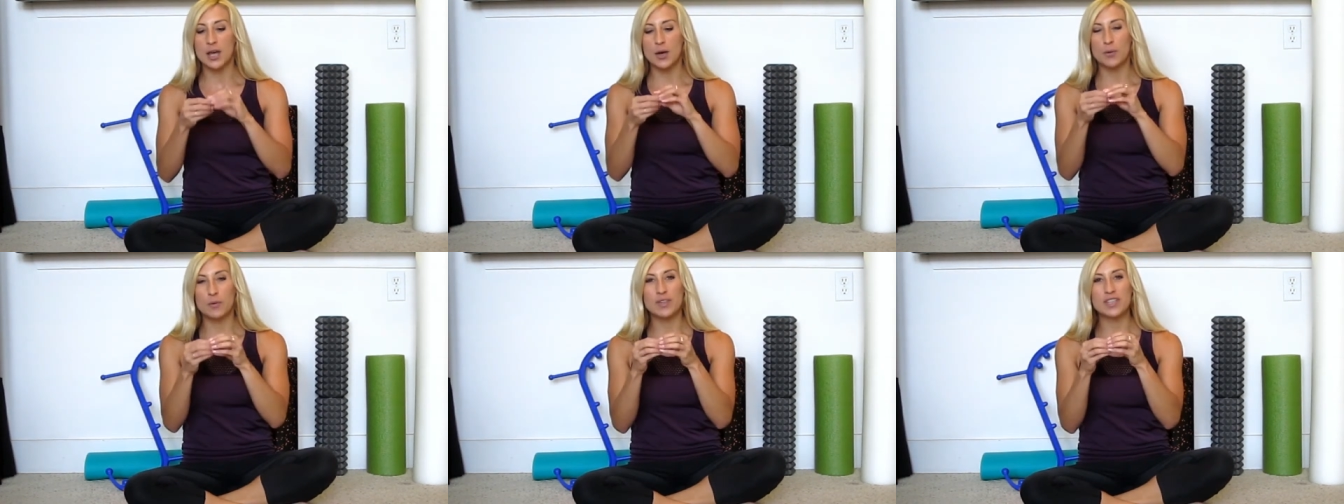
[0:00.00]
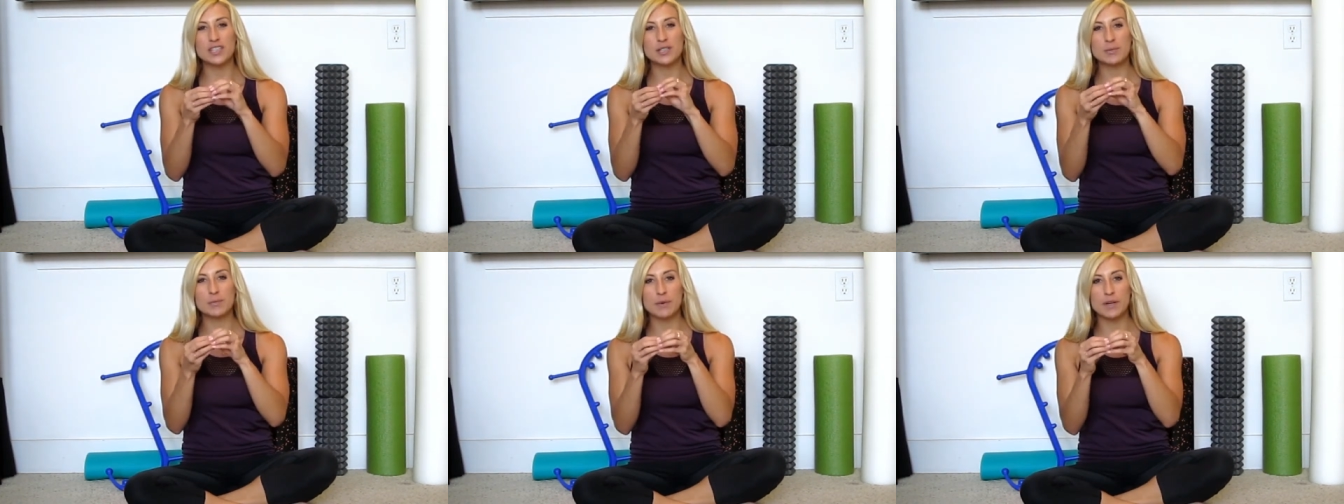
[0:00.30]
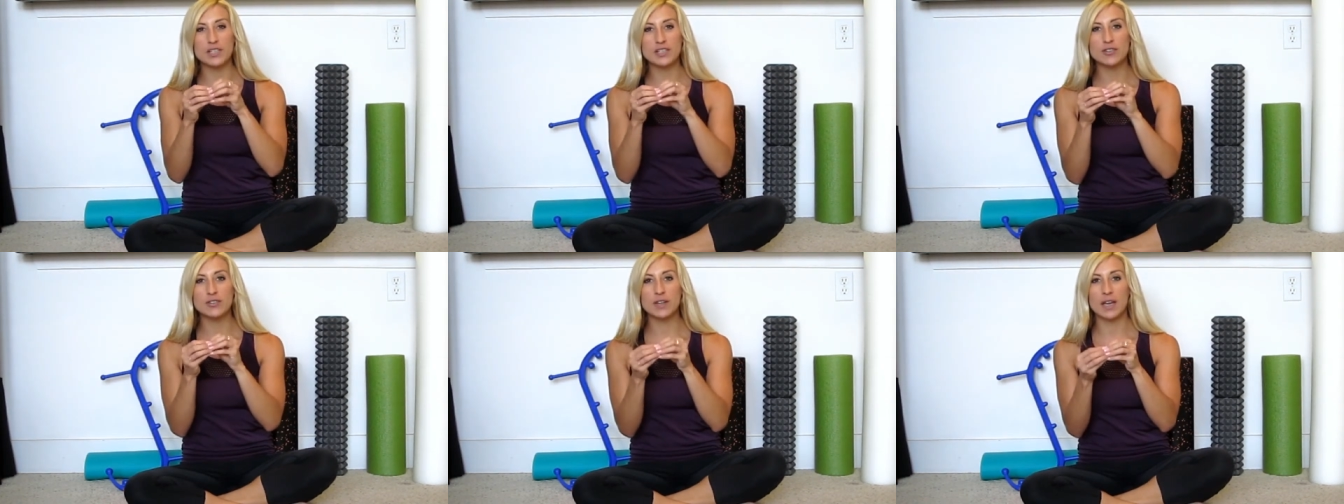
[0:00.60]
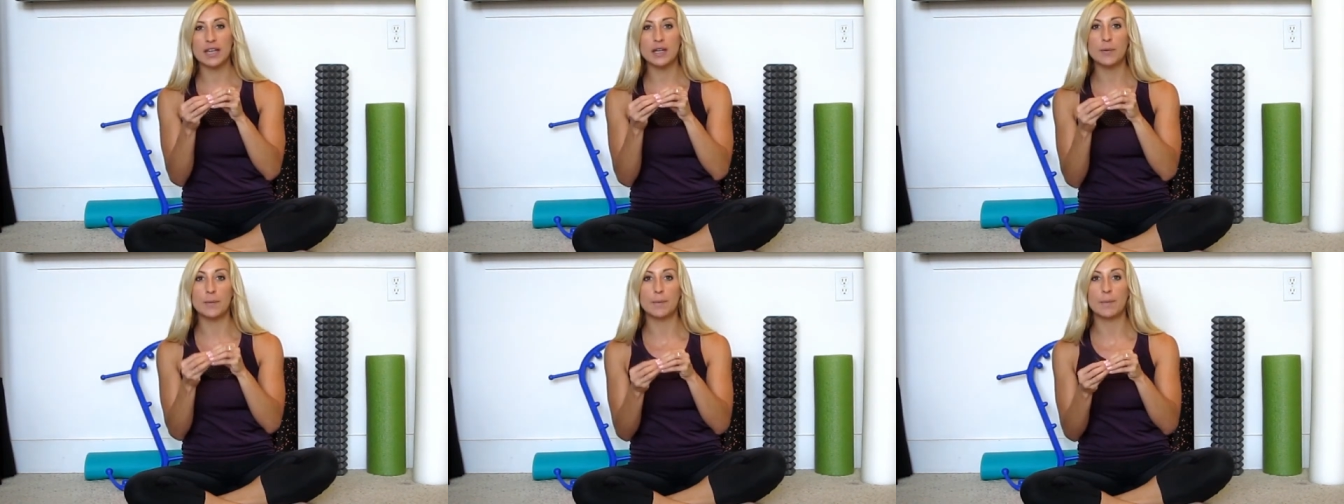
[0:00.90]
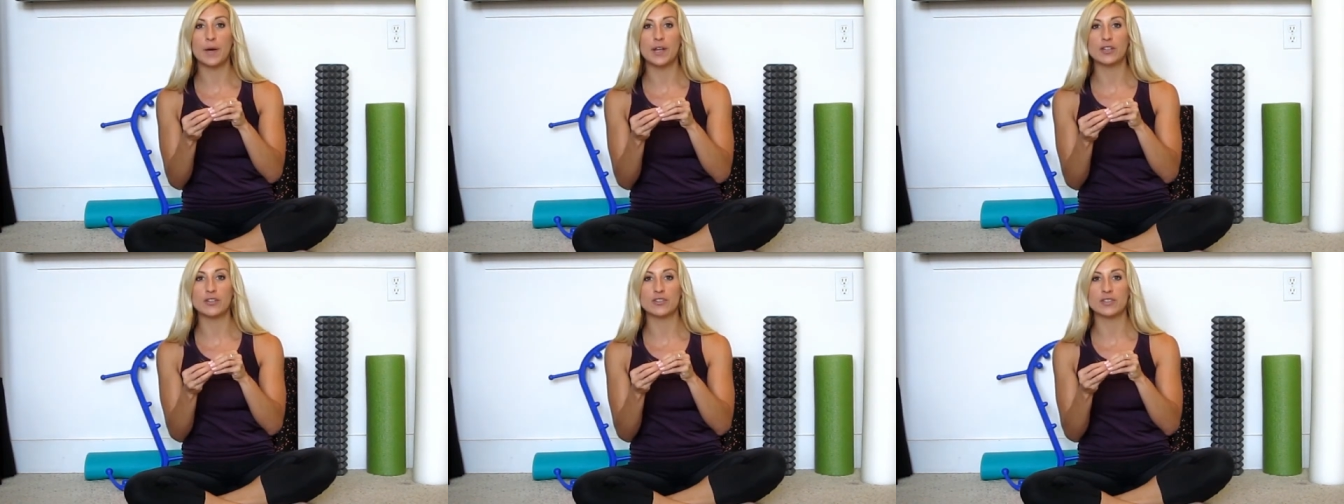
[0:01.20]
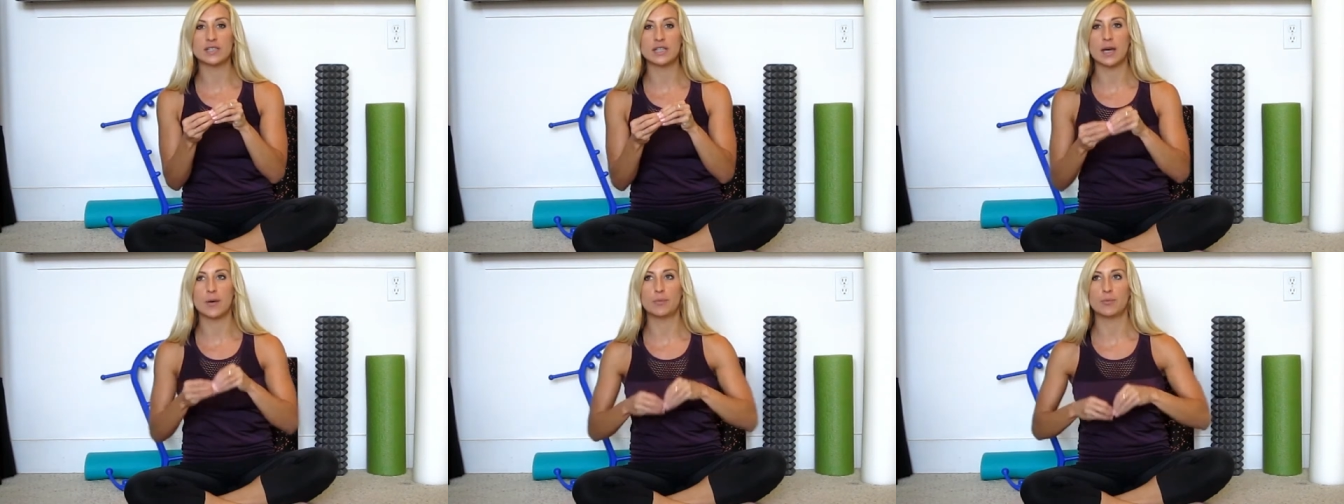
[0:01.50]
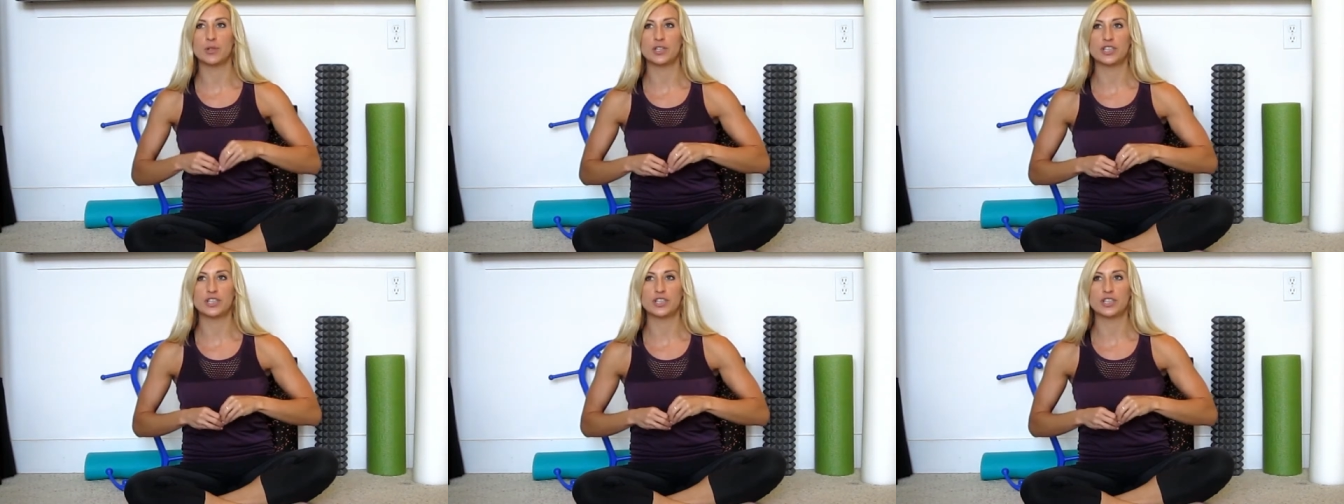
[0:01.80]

when this muscle kind of bundles up,